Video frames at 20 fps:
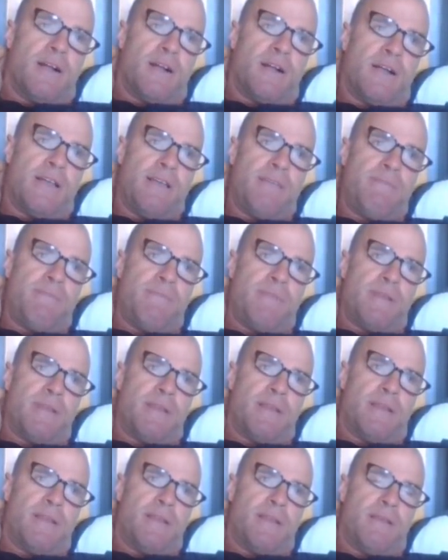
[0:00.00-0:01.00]
I'm
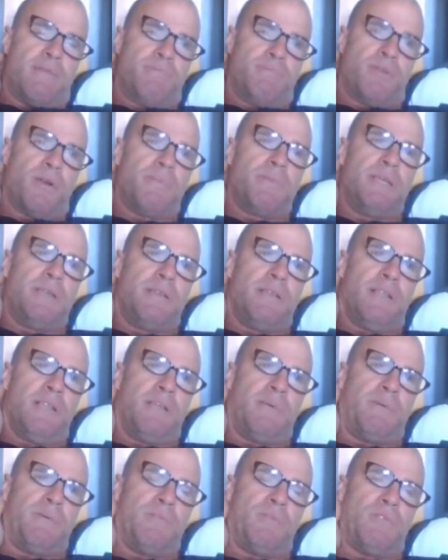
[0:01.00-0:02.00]
probably a
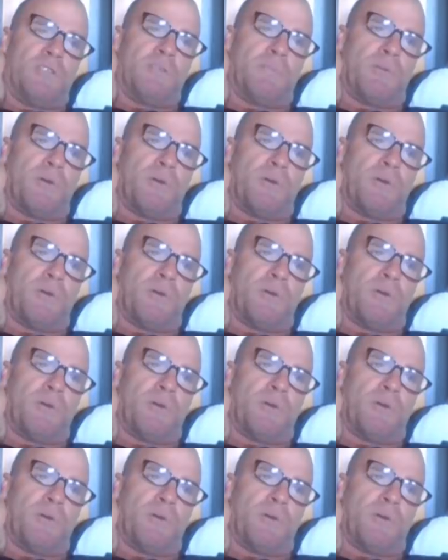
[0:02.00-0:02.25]
little bit more